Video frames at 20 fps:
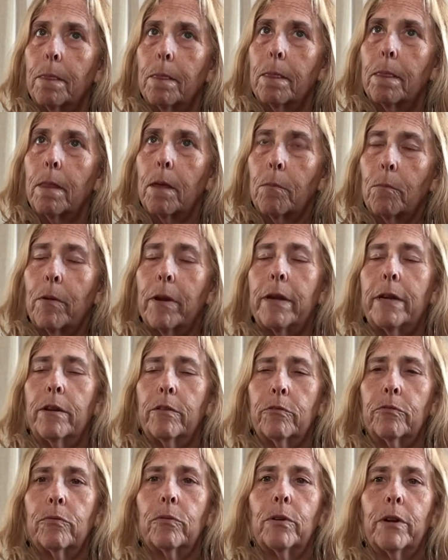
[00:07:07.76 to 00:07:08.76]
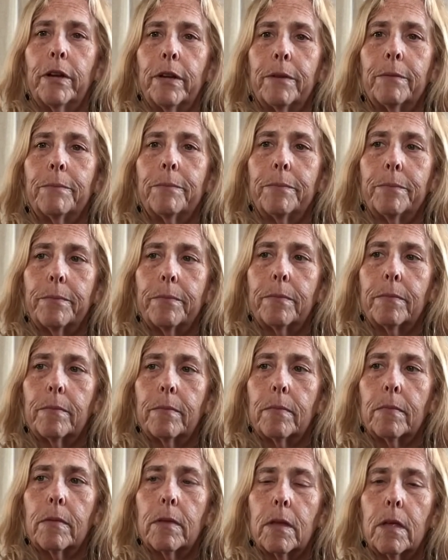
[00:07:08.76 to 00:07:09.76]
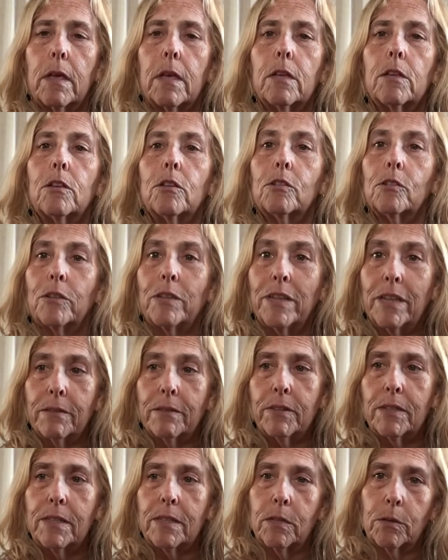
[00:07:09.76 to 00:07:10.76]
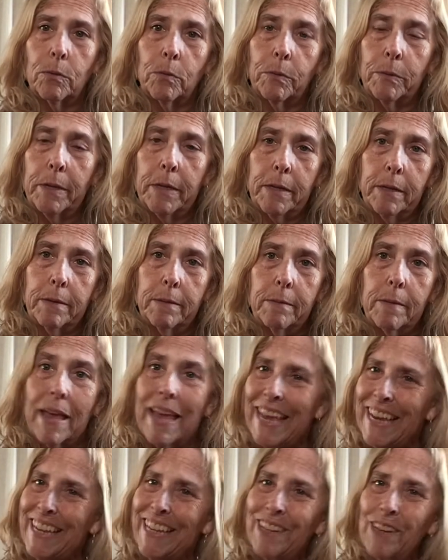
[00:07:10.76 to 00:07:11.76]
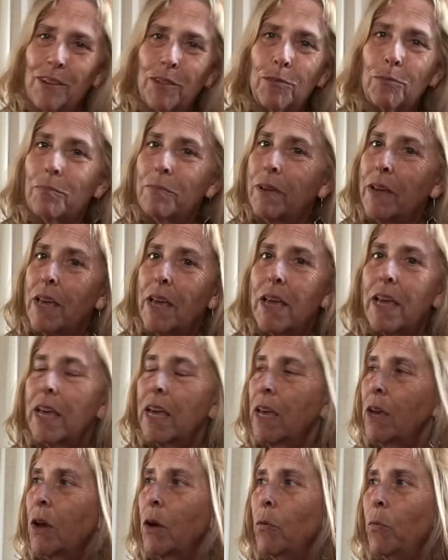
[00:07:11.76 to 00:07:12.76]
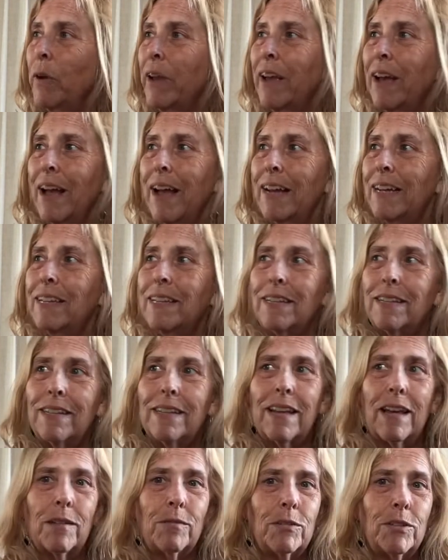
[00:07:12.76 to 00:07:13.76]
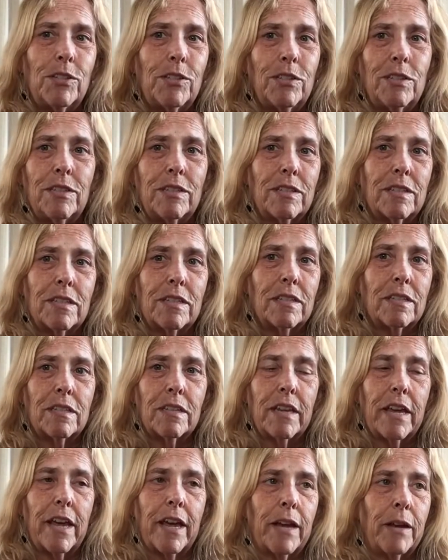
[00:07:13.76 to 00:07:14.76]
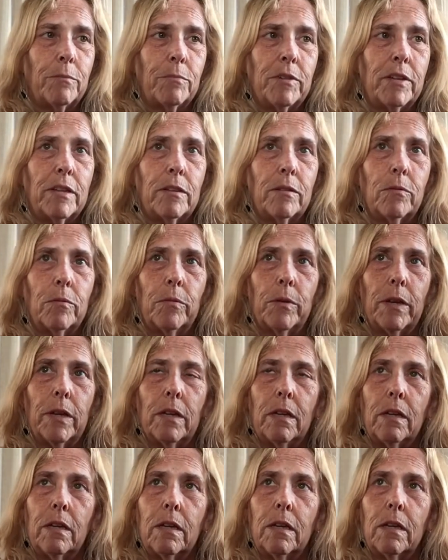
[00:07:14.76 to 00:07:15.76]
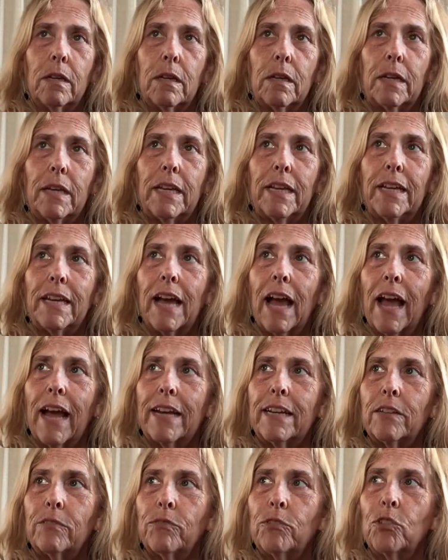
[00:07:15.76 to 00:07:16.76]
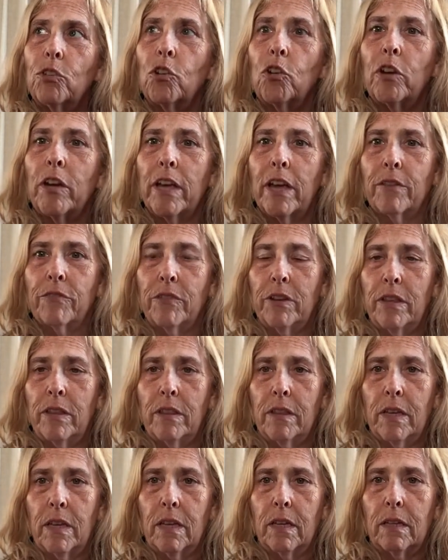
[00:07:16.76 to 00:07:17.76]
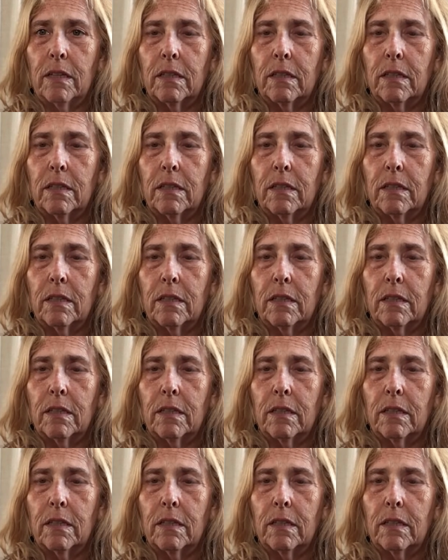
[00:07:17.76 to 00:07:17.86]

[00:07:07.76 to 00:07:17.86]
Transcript: I'm right here for you. So give it to me. You know, we kind of did that when Jesus came, didn't we? He kind of took everything.